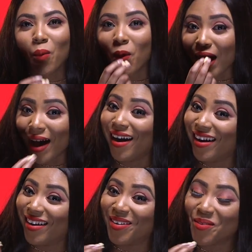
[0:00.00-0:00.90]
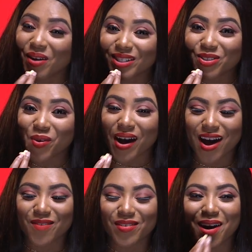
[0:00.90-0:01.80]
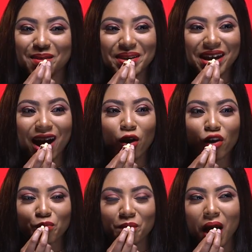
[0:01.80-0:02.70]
Wow, what do I have coming out?